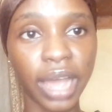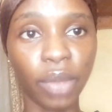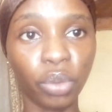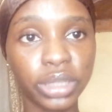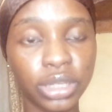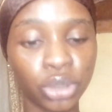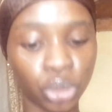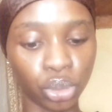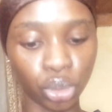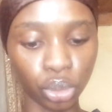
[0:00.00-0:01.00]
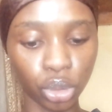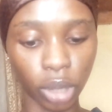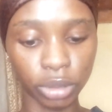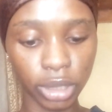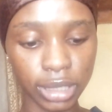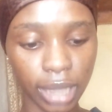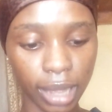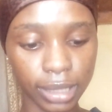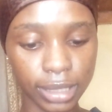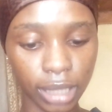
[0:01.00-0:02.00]
I want it to do. So I'll just
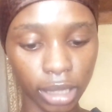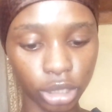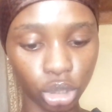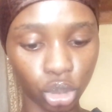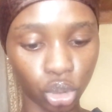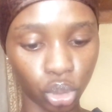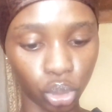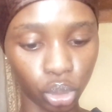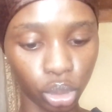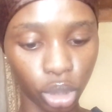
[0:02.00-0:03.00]
tell it to